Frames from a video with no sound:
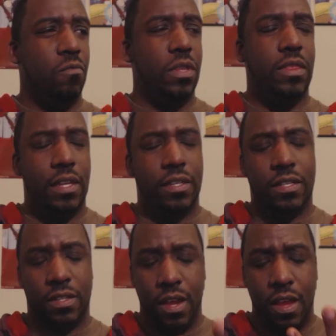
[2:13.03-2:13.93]
with
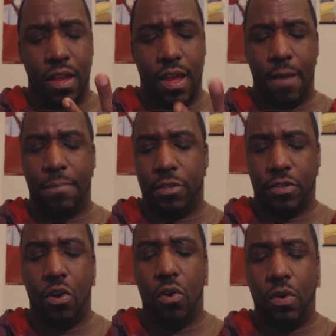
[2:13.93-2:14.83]
this
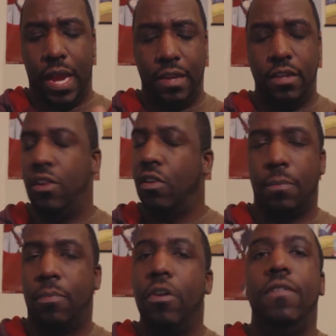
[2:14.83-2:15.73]
episode and, you know,
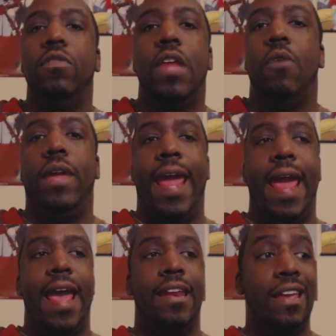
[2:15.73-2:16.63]
the preview that we
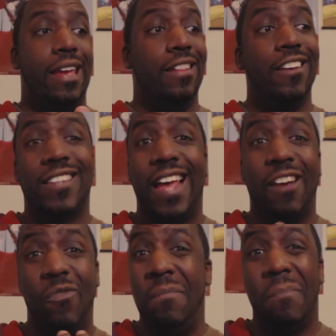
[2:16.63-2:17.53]
had, it looks
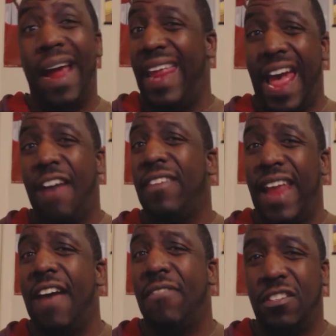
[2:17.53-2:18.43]
like we might have an
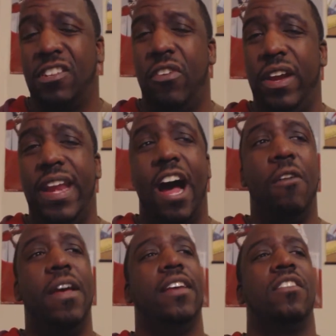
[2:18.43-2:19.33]
adversary
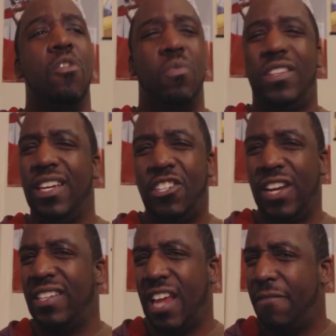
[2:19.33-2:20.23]
now, as we see
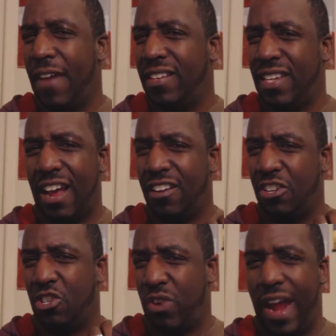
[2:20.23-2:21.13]
Chise facing down
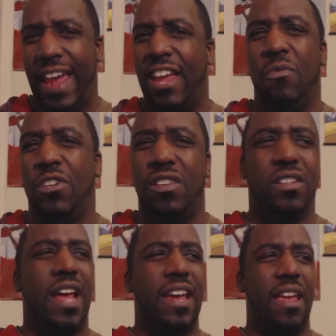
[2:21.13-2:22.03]
a dragon, which
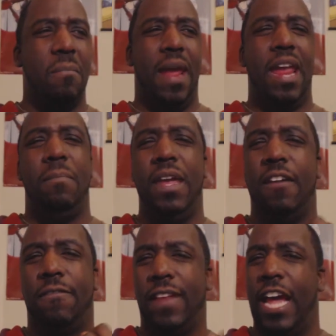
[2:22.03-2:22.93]
looks like it may
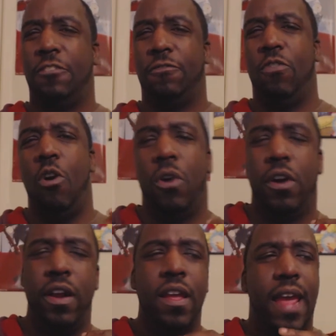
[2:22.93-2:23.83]
be a flash
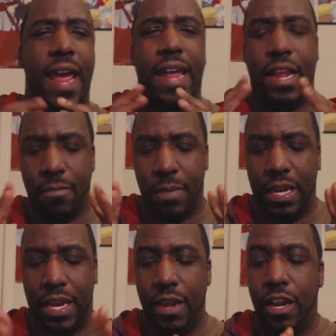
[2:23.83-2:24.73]
forward. And at the
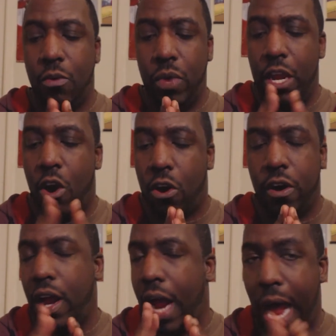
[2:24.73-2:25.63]
beginning, we
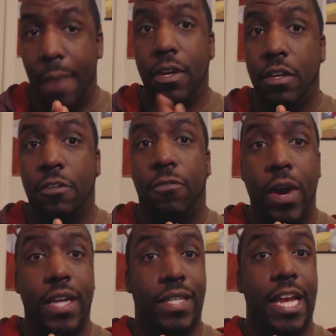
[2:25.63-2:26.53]
heard an ominous
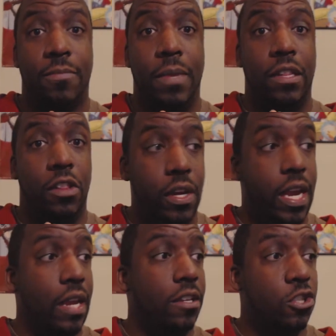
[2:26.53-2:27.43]
voice that has been
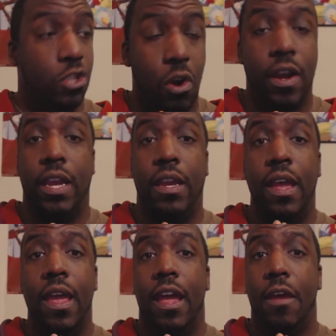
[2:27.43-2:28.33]
looking, stalking,
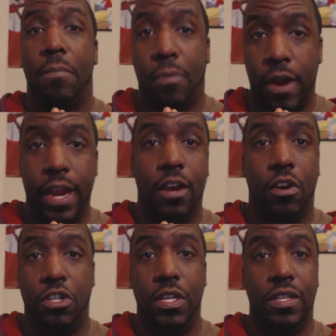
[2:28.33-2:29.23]
and preying
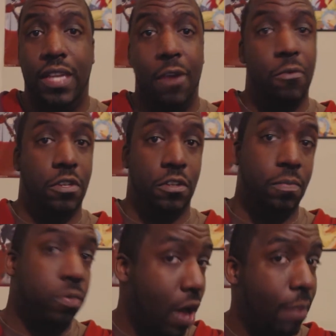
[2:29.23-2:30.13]
on Chise, which is
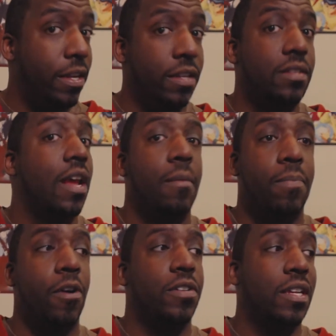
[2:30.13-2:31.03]
probably the same
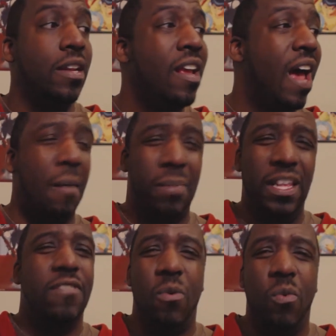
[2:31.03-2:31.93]
person. I
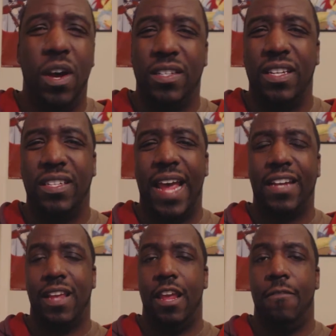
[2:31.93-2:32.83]
believe it was the
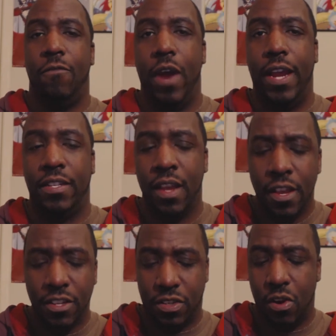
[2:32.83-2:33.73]
exact same voice.
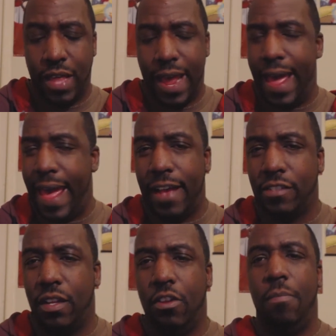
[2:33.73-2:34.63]
So that
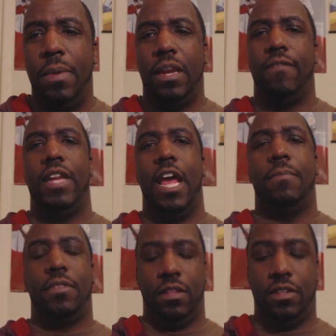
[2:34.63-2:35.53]
adds a little bit of
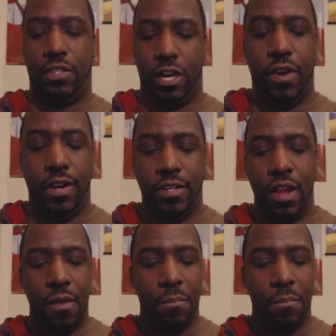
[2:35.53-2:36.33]
depth to the series.